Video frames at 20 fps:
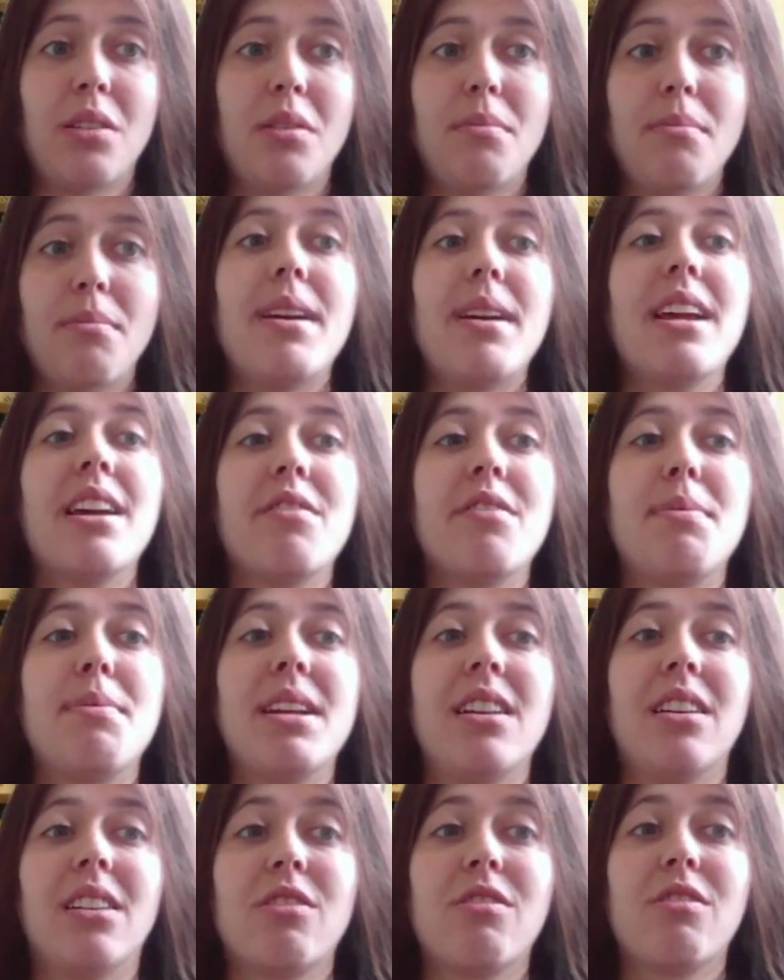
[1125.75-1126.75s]
may have been
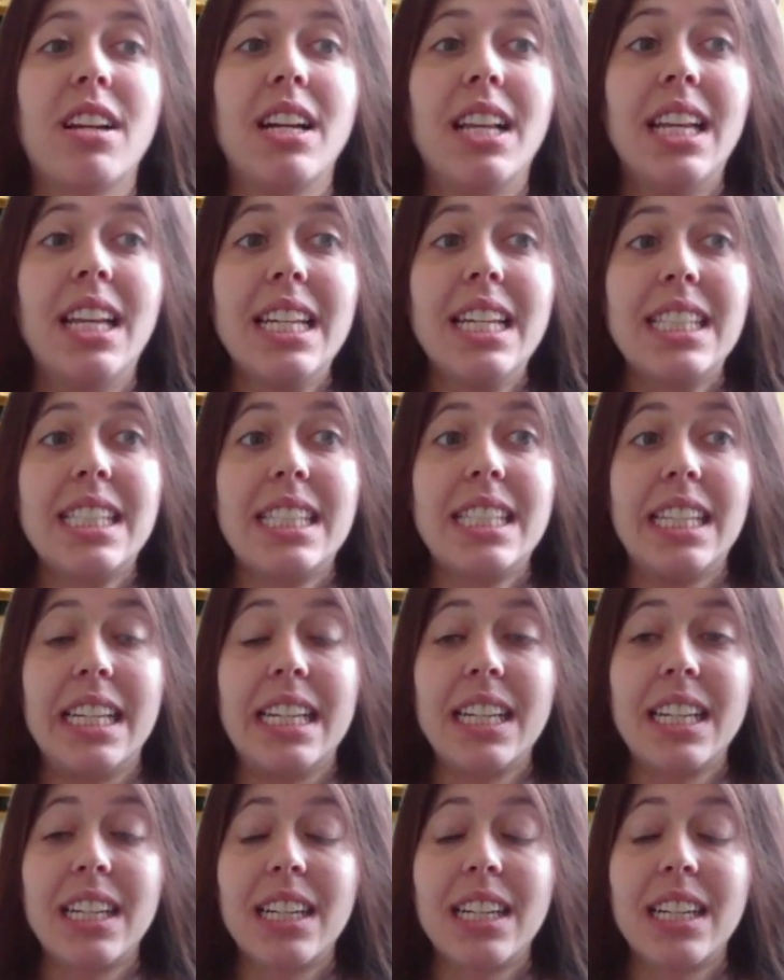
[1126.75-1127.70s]
unrealistic,